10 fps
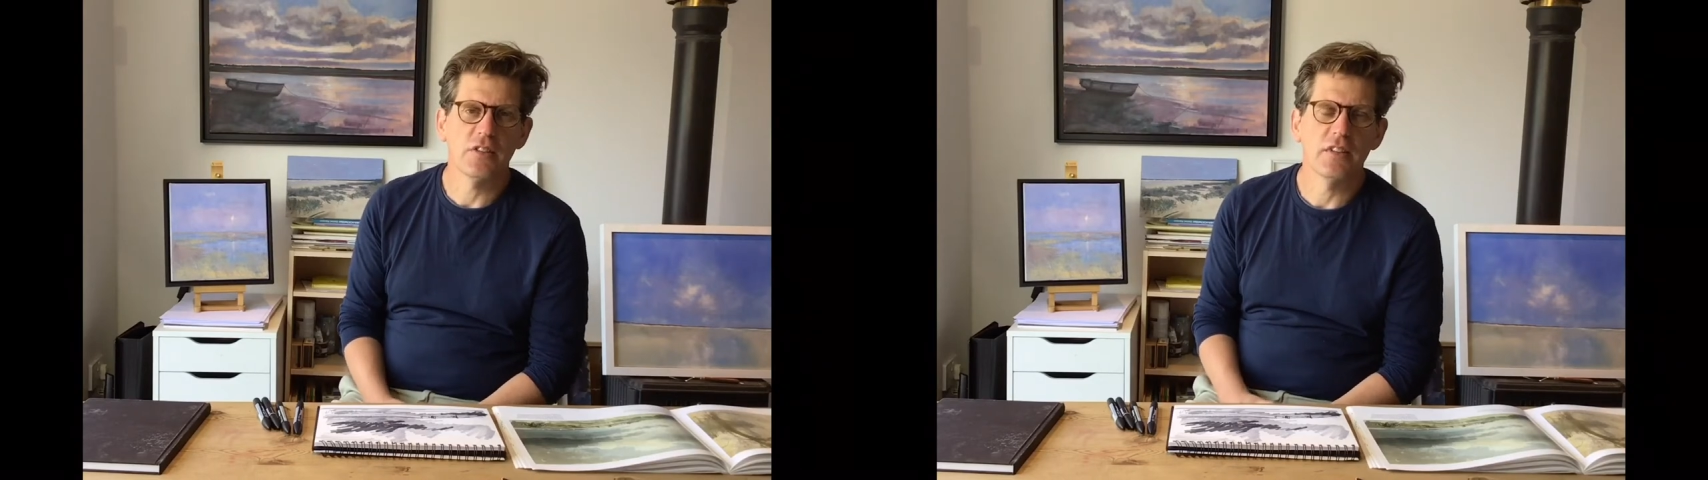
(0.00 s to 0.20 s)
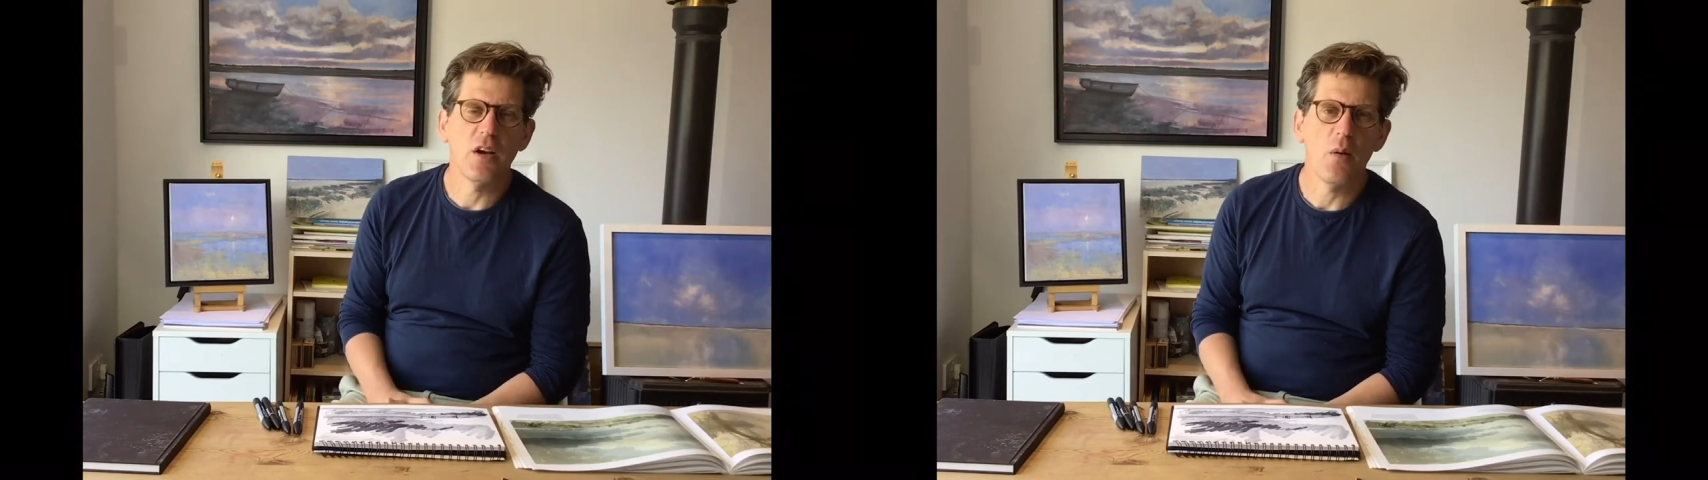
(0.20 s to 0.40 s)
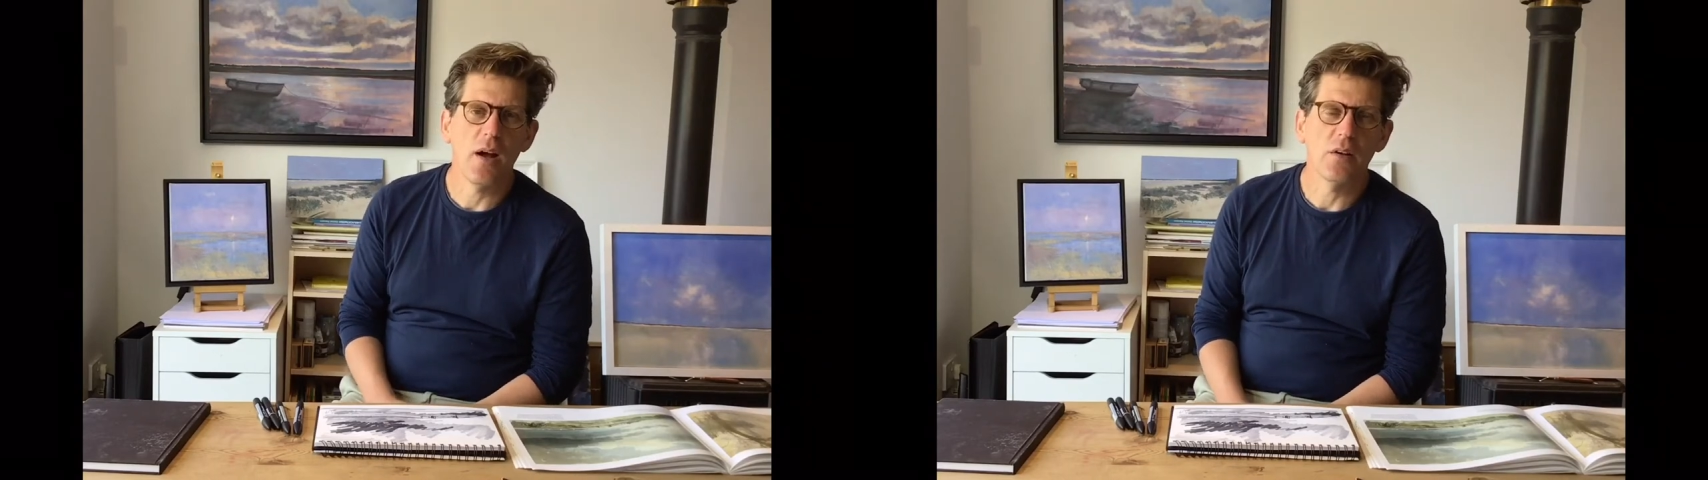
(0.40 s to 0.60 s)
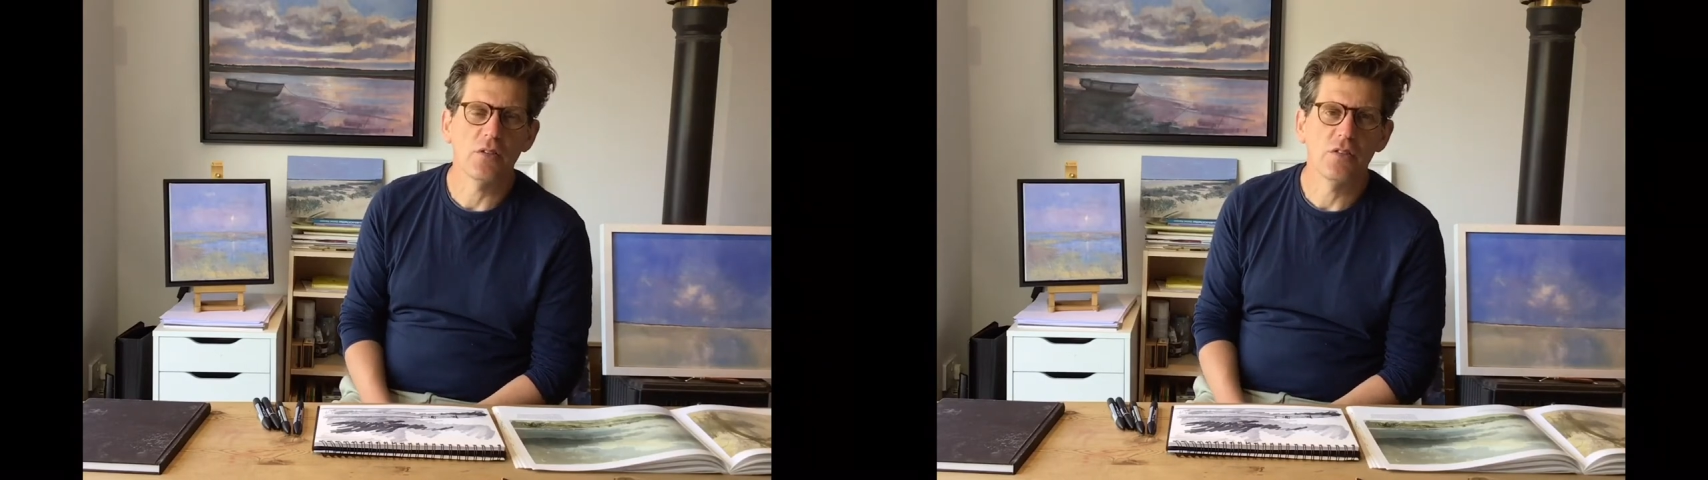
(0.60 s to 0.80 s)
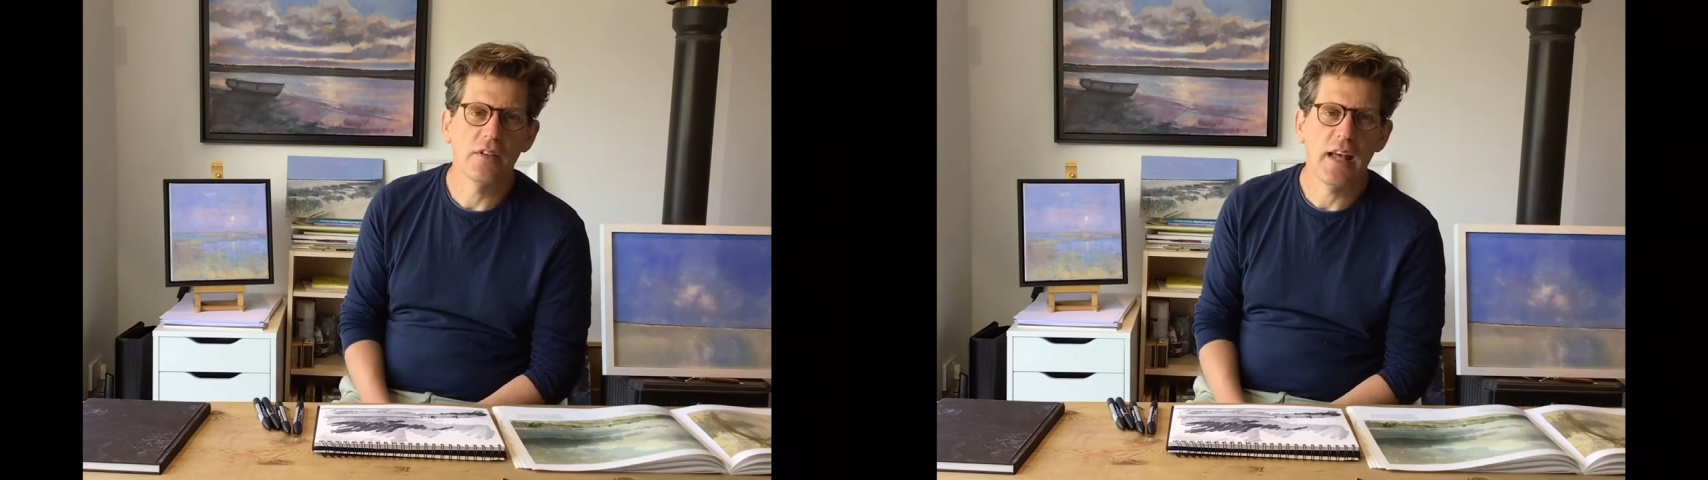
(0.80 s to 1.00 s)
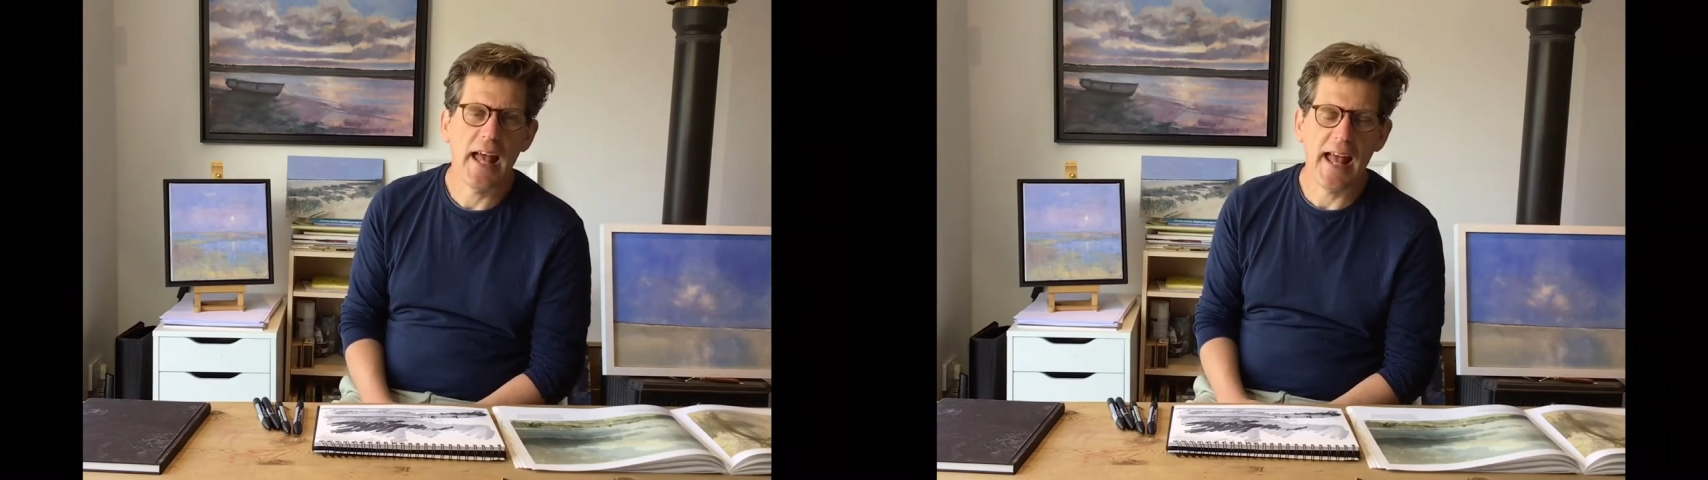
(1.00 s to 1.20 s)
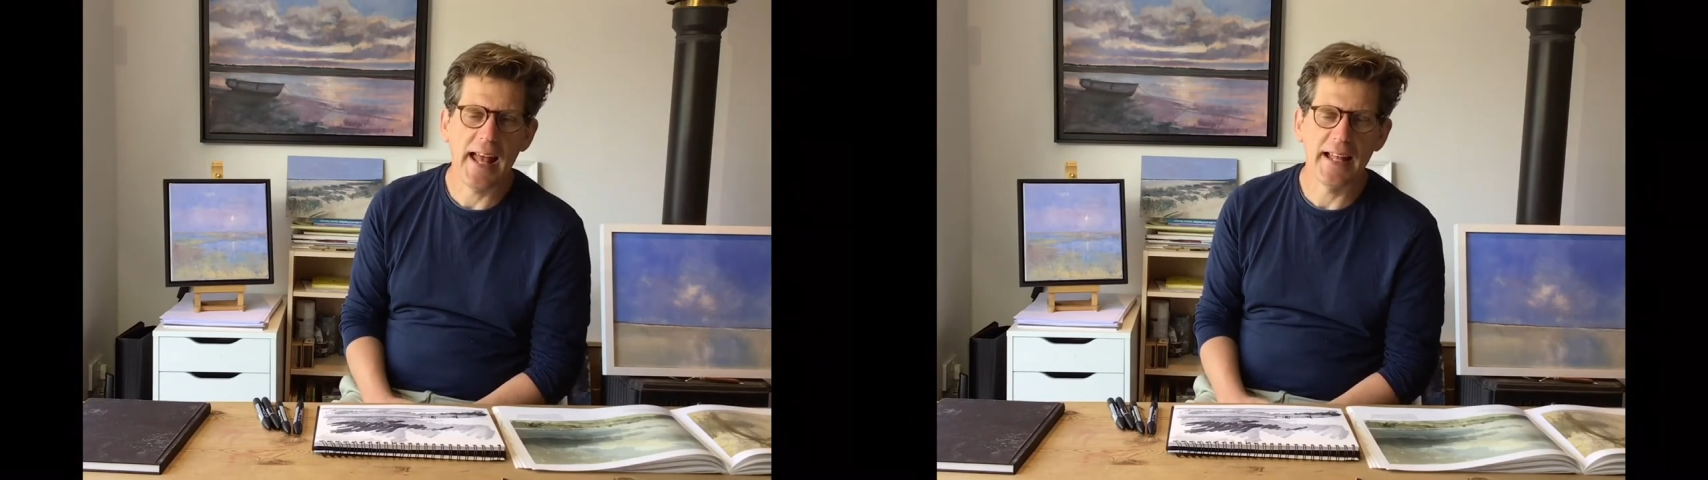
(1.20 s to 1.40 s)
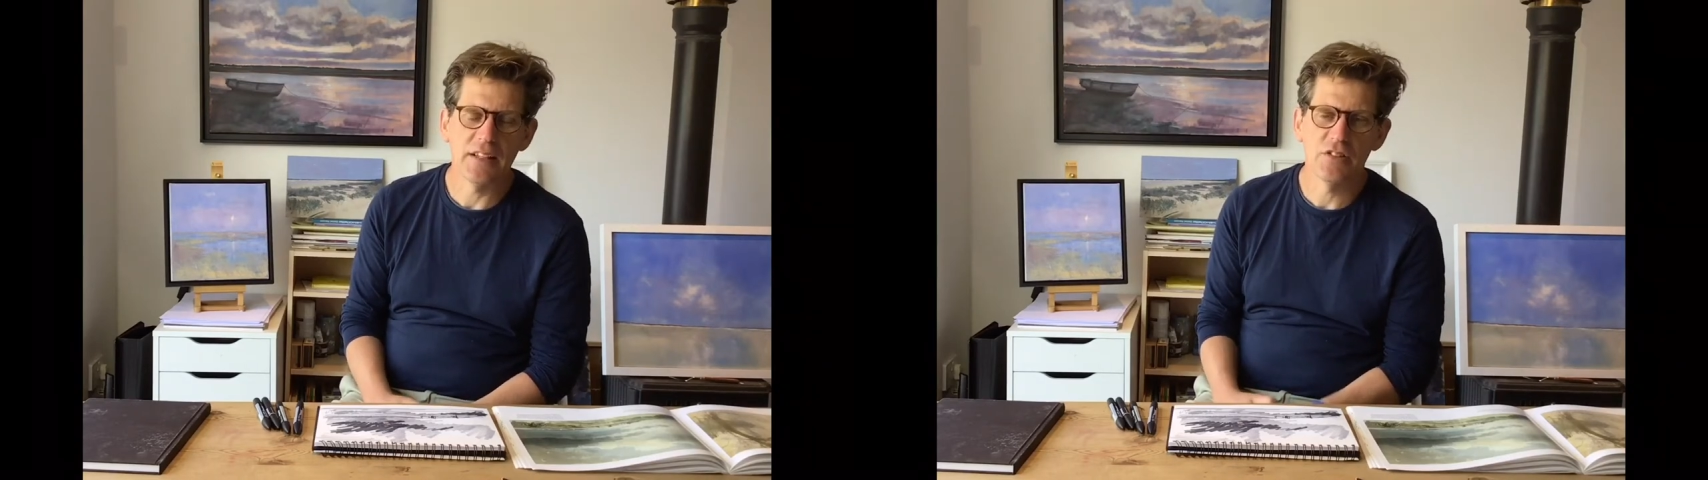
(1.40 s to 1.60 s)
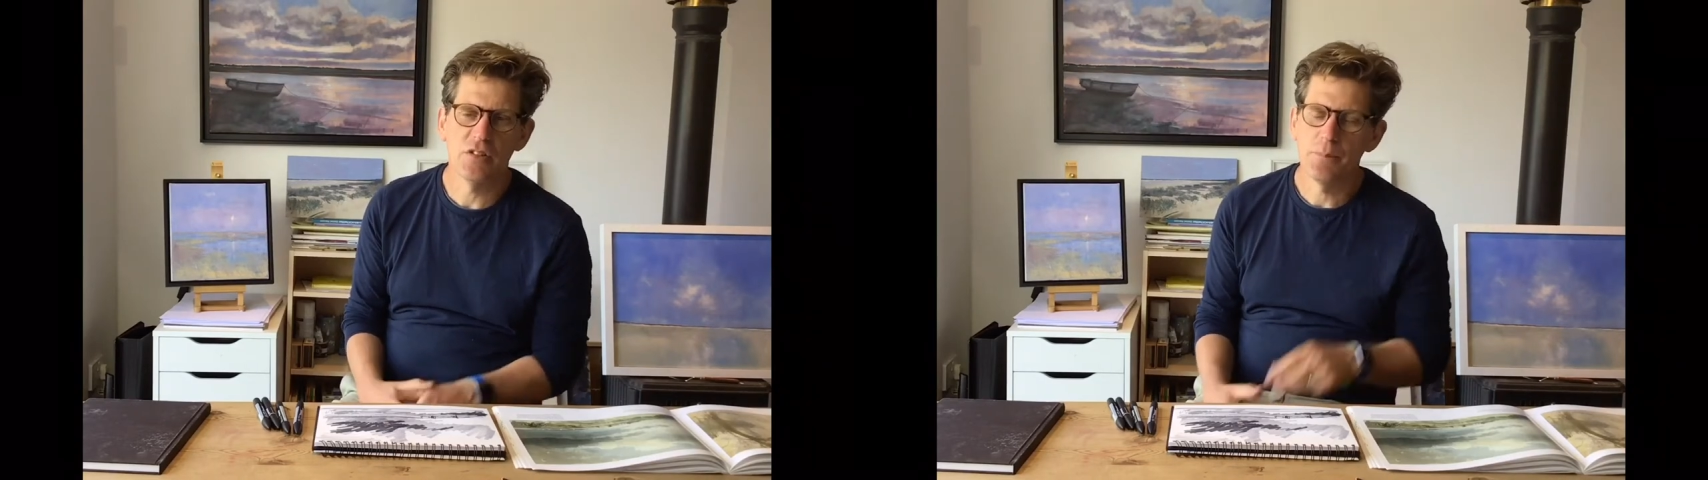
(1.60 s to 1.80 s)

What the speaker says: can go out and